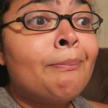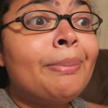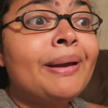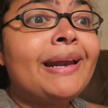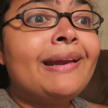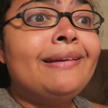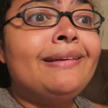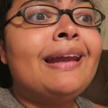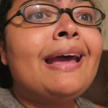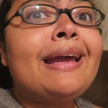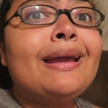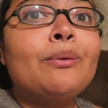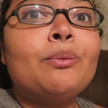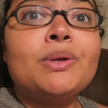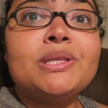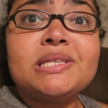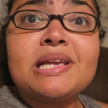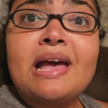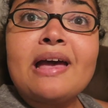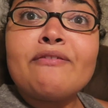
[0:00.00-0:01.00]
But at night,
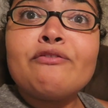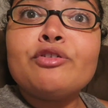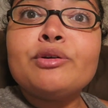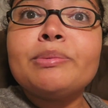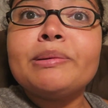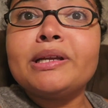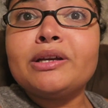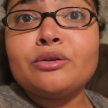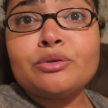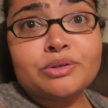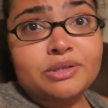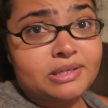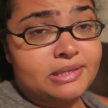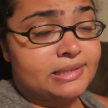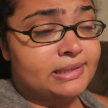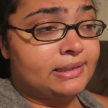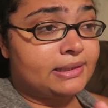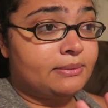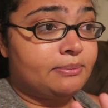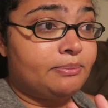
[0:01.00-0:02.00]
once everybody goes to
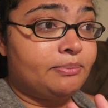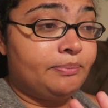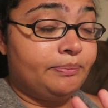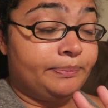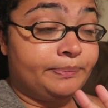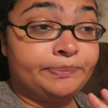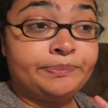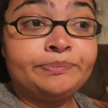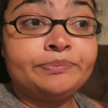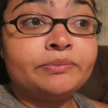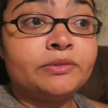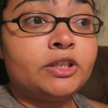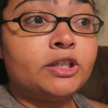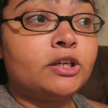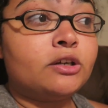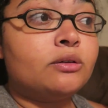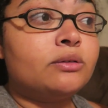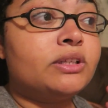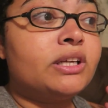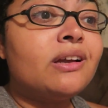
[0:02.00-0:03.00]
sleep, you
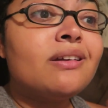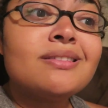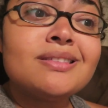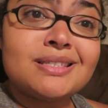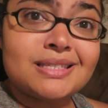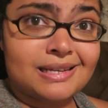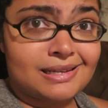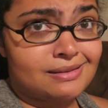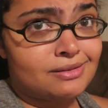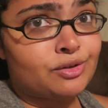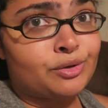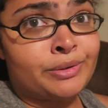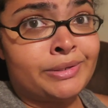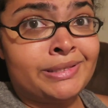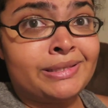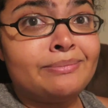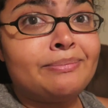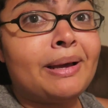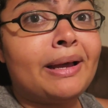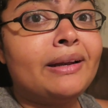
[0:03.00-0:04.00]
know, Leon's sick, so
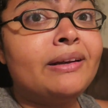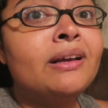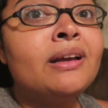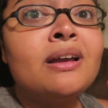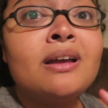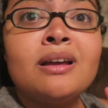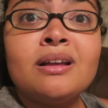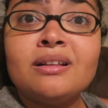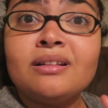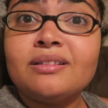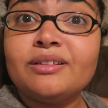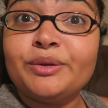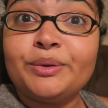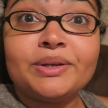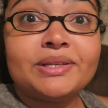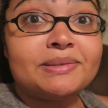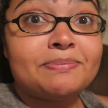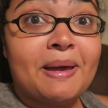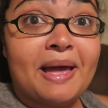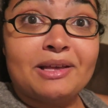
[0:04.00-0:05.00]
he's in bed.
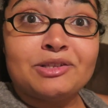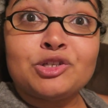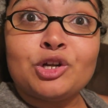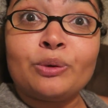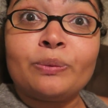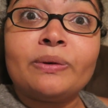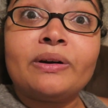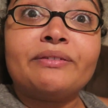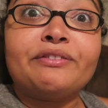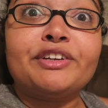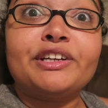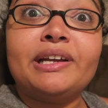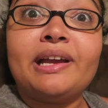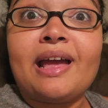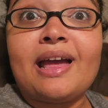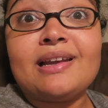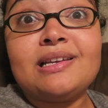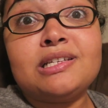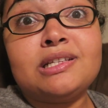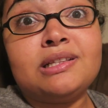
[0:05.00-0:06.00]
Lucas passed on whatever he
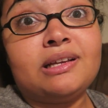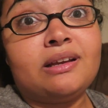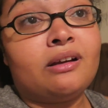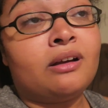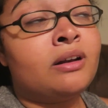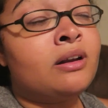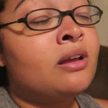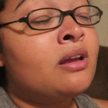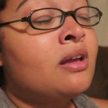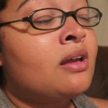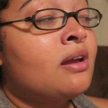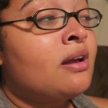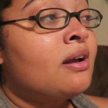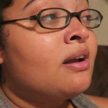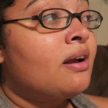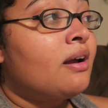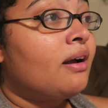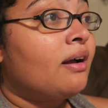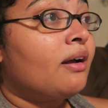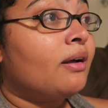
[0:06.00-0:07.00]
had to Leon.
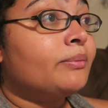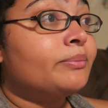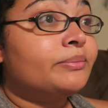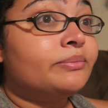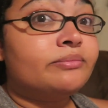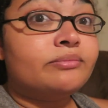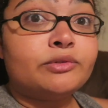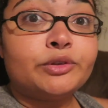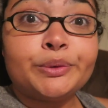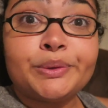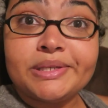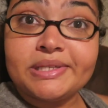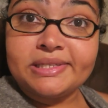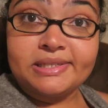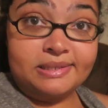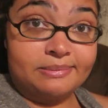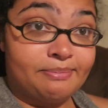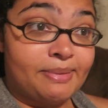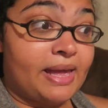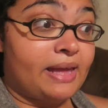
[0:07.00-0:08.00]
Um, Lucas
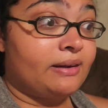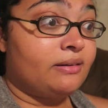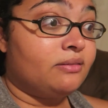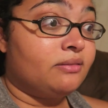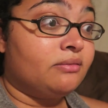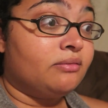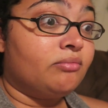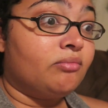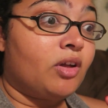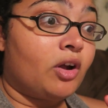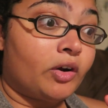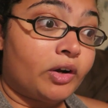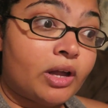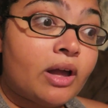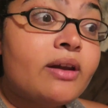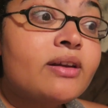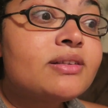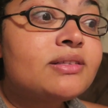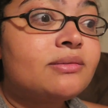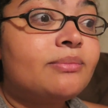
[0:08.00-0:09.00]
is in bed.
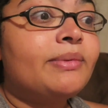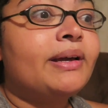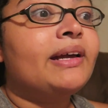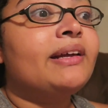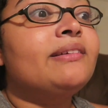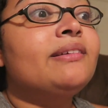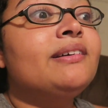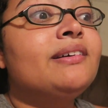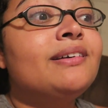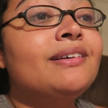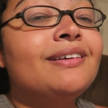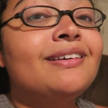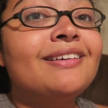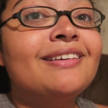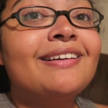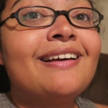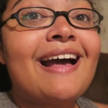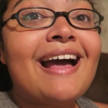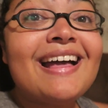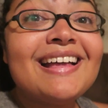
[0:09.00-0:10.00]
Ariana's in bed.
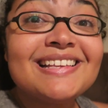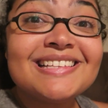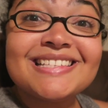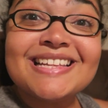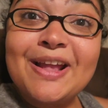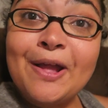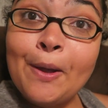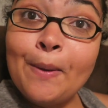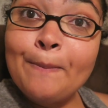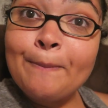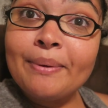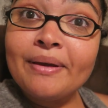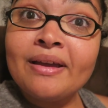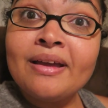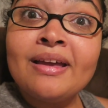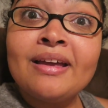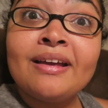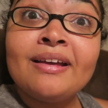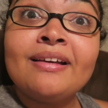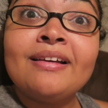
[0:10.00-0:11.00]
I stay up
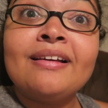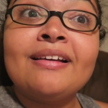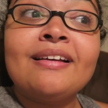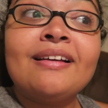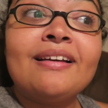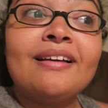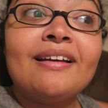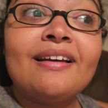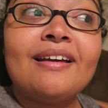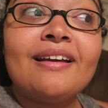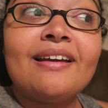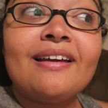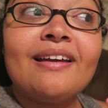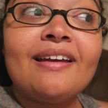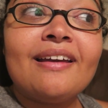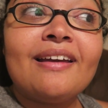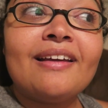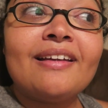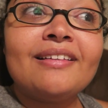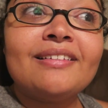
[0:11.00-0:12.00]

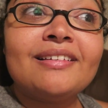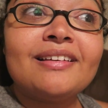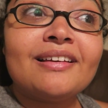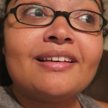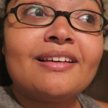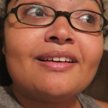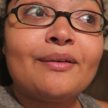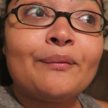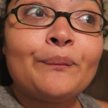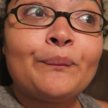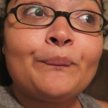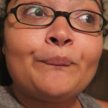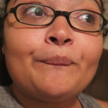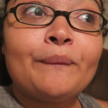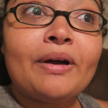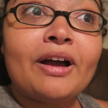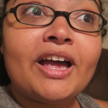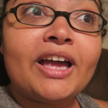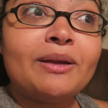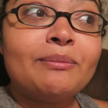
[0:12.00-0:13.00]
and
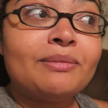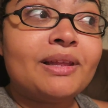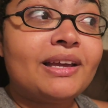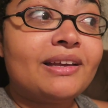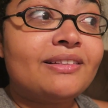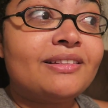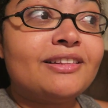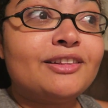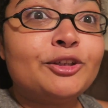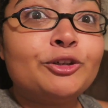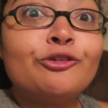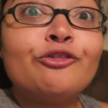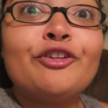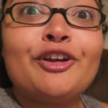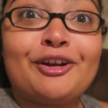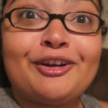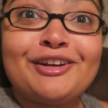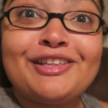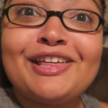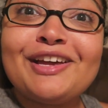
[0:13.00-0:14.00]
I'm like the little
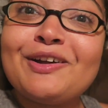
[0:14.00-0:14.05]
fairy